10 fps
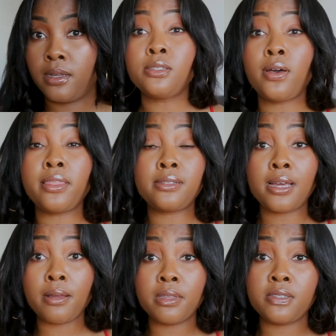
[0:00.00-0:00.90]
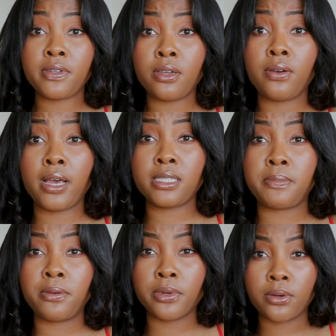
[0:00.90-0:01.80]
So at the time this video has
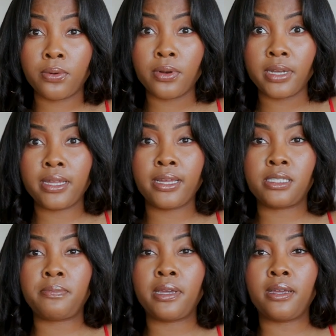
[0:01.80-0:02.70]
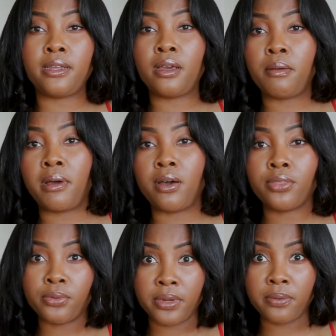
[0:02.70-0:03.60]
been recorded, it's been
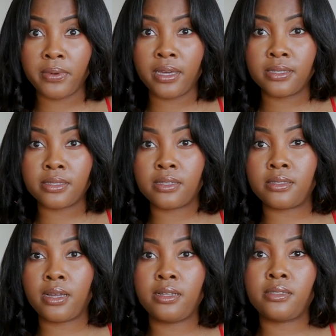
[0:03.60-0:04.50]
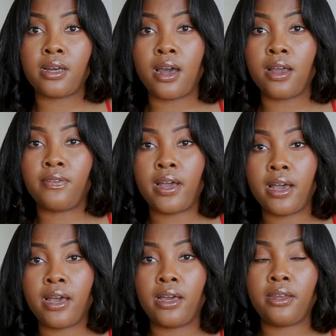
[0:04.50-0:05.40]
about three weeks since I've
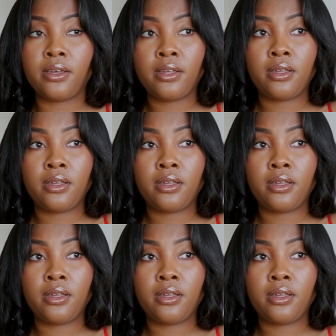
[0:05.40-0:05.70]
had